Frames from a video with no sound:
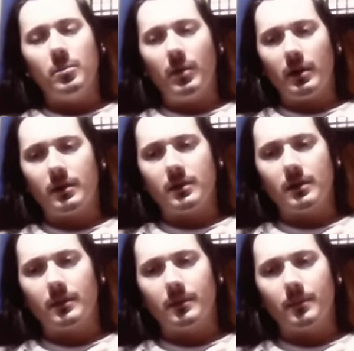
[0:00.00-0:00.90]

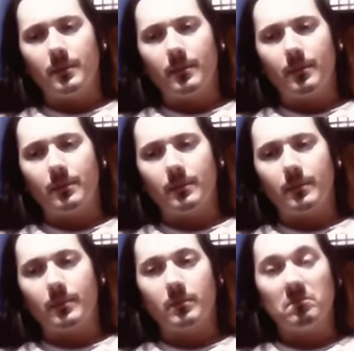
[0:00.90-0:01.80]
But
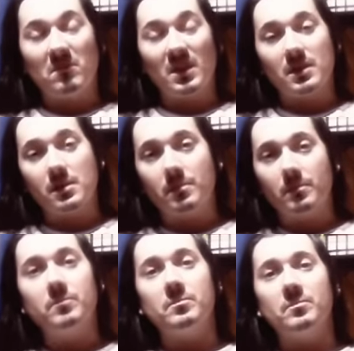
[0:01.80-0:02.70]
it's a
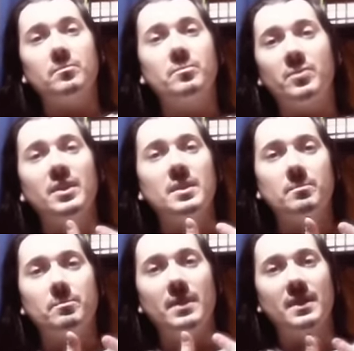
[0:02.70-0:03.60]
pretty
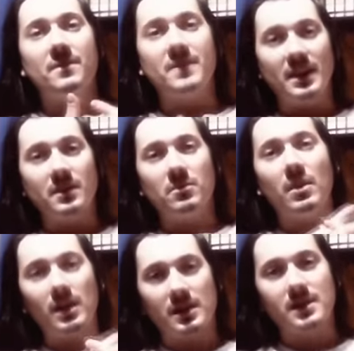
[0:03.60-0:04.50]
big thing
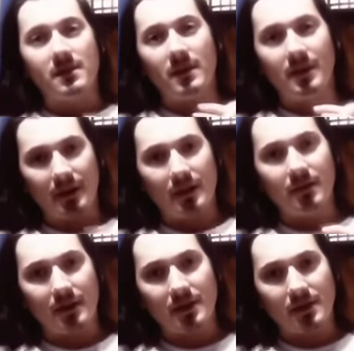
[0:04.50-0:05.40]
to us
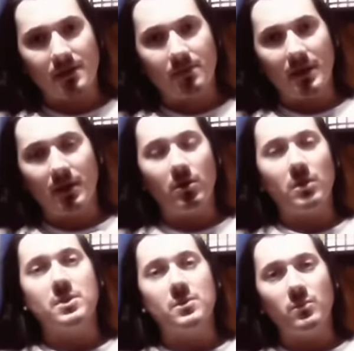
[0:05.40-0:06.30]
Hungarians,
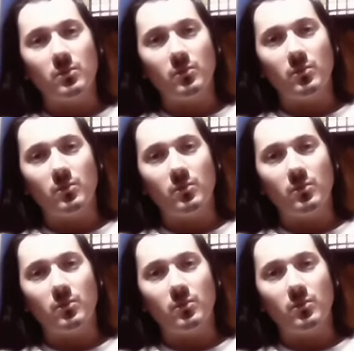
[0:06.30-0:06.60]
because